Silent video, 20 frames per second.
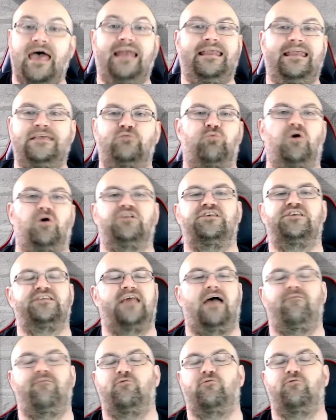At least one
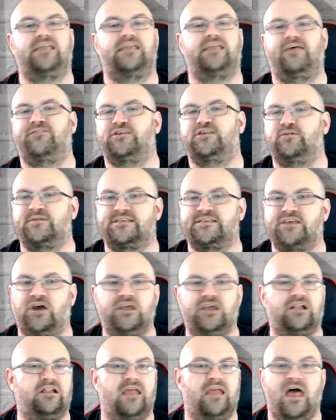staffer was left
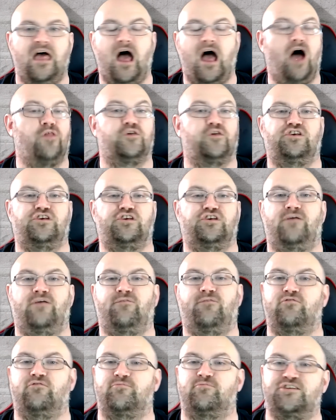suicidal. Others have
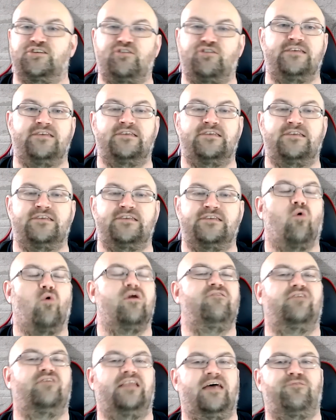suffered from stress
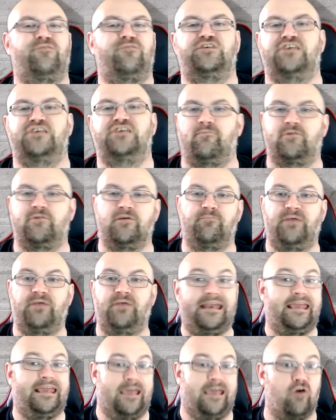or even left the Scum
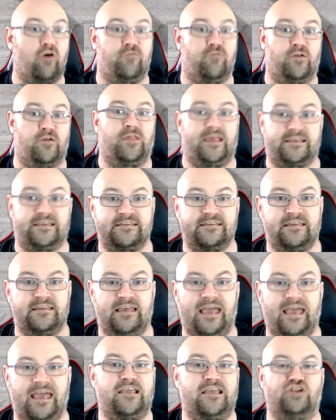completely over this.
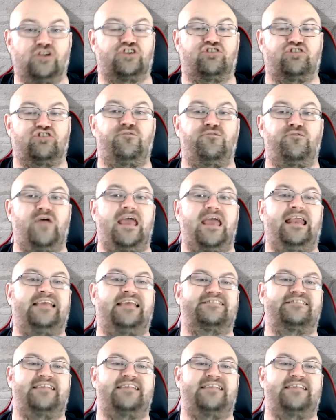A culture of failing